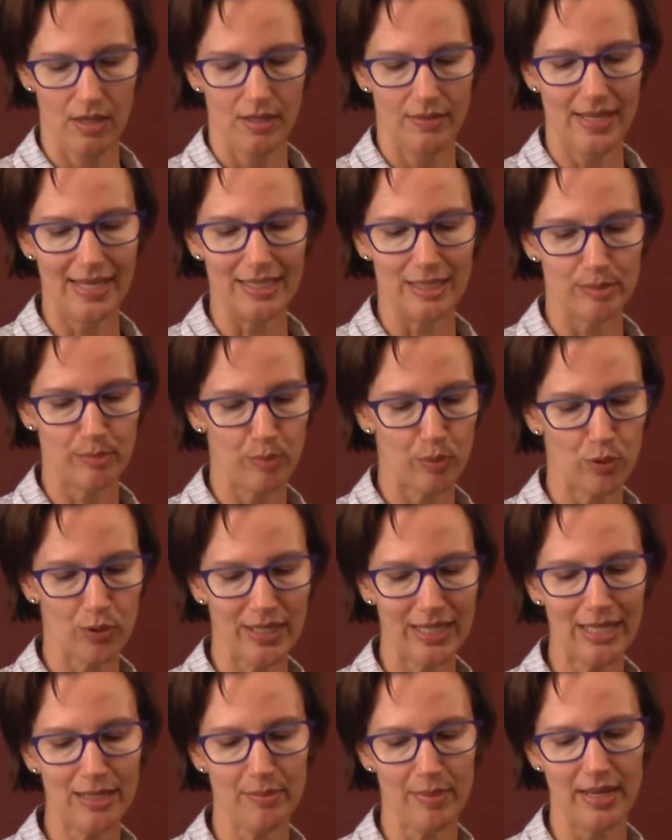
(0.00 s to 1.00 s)
that's
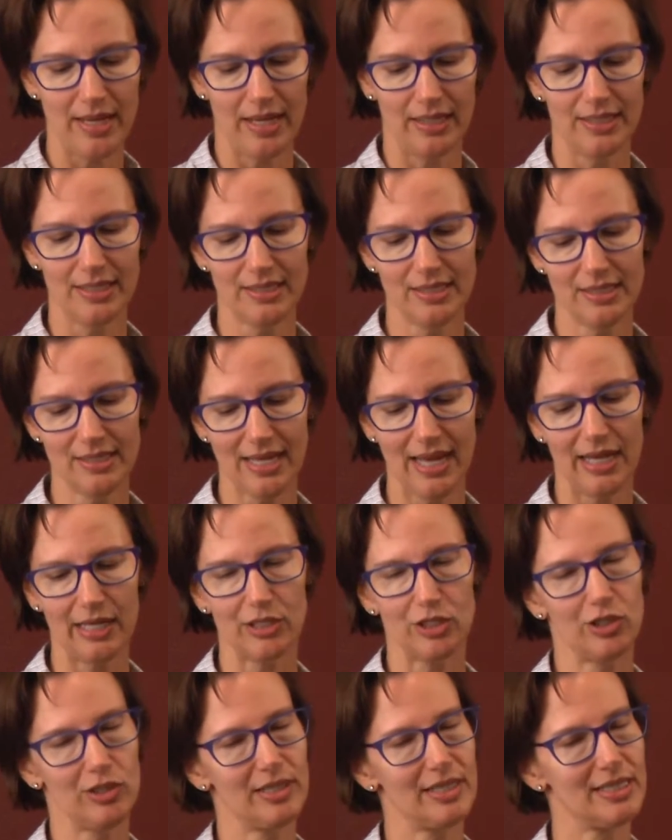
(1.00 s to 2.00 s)
pretty big. This is
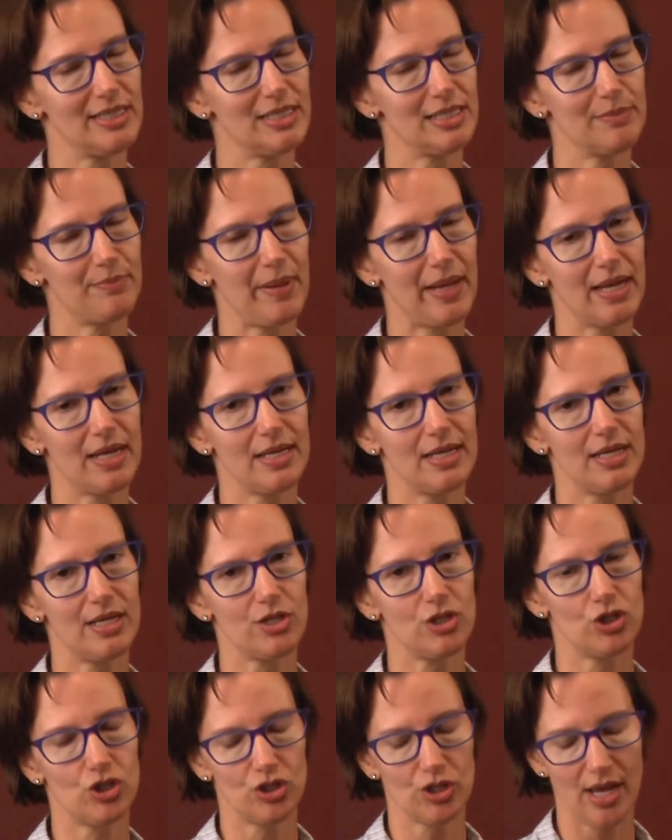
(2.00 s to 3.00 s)
actually a
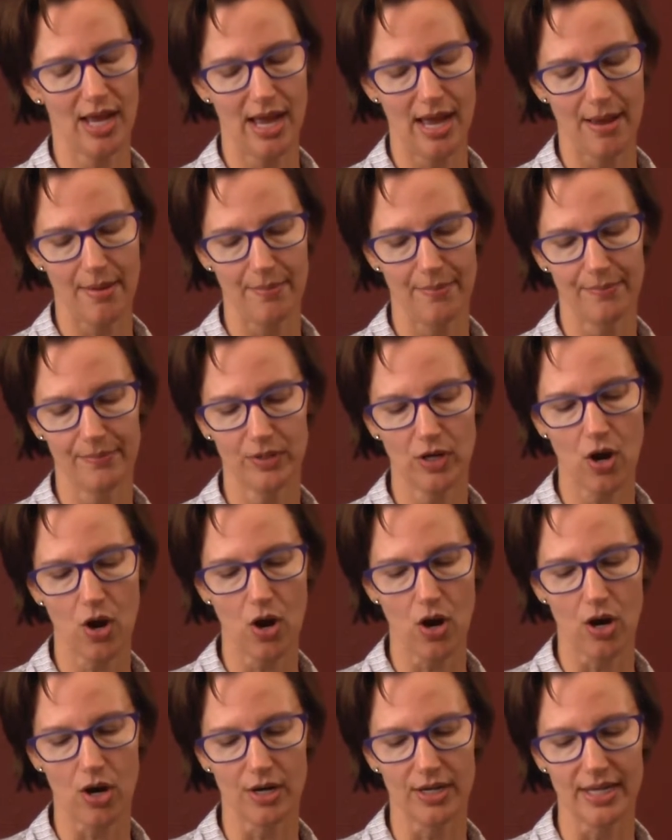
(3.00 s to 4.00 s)
Spanish
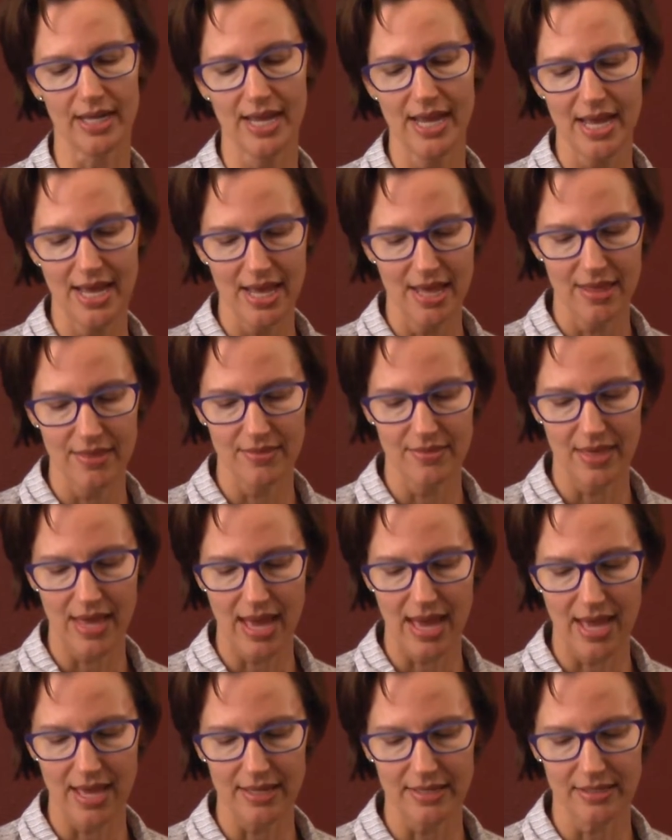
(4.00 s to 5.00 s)
card
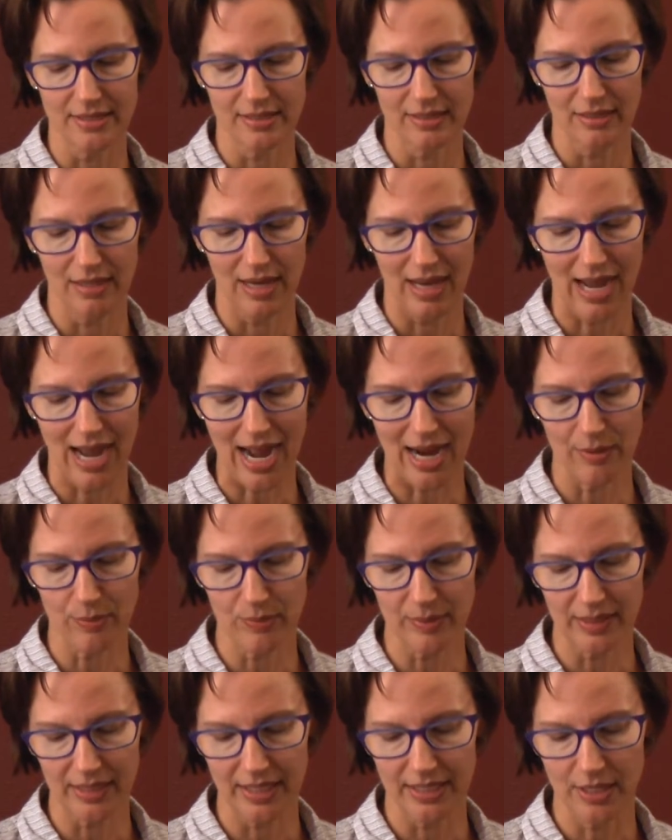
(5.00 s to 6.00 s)
that I
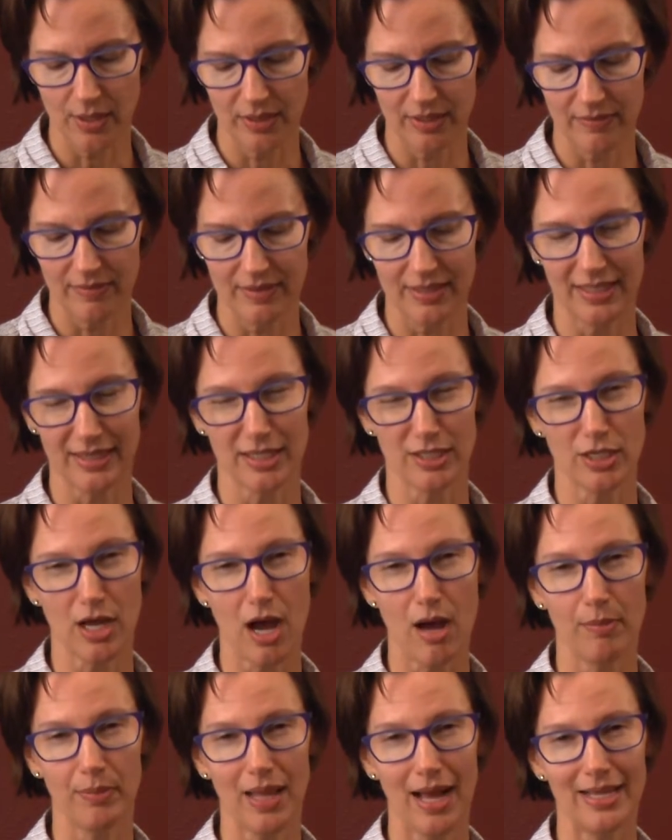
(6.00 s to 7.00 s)
really don't even think the
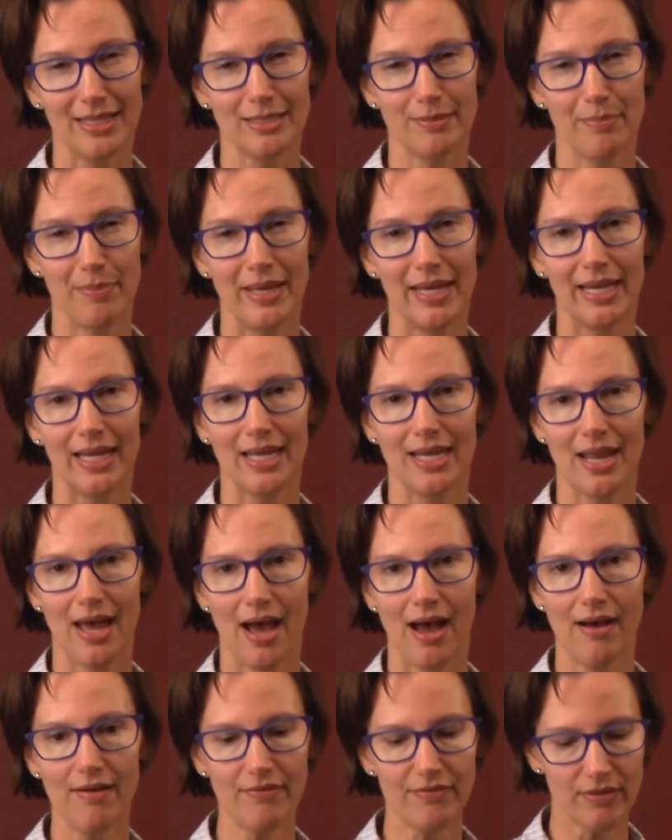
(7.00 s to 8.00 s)
top line's big
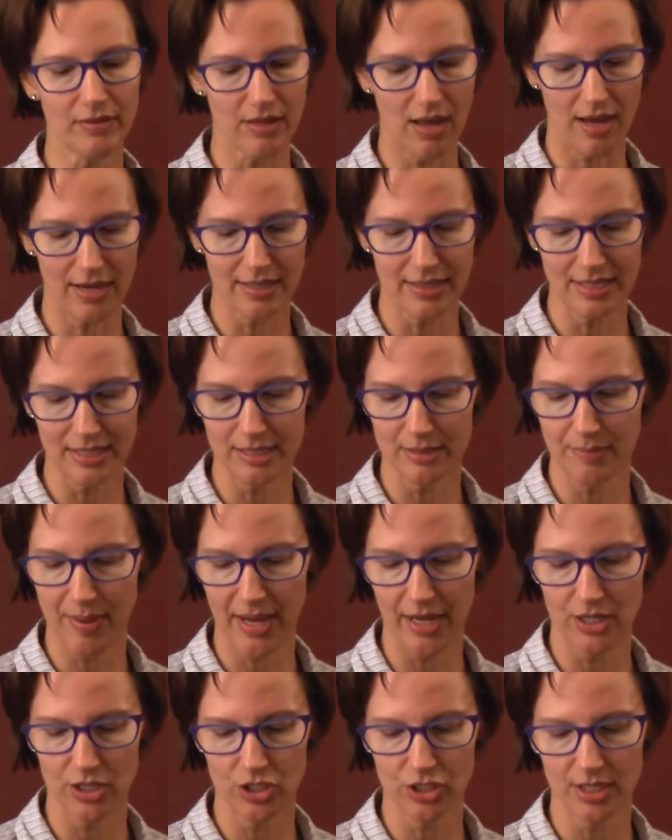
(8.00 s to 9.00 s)
enough. A lot of these
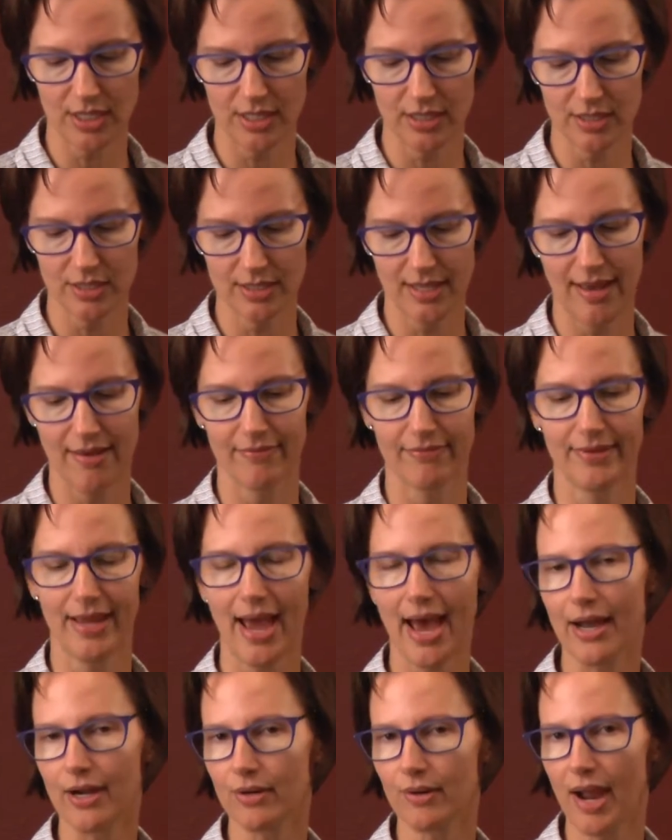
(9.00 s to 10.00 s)
patients have
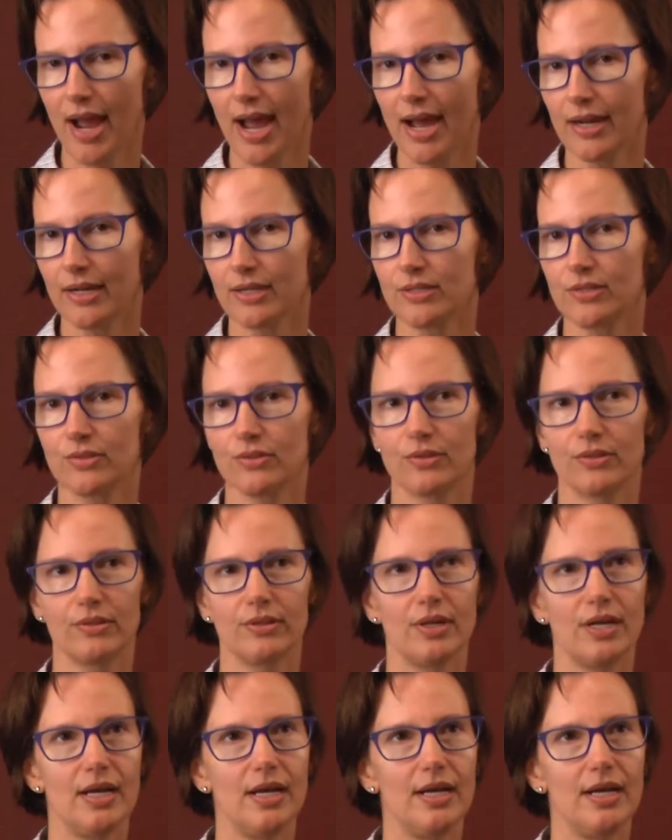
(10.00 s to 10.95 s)
cataracts or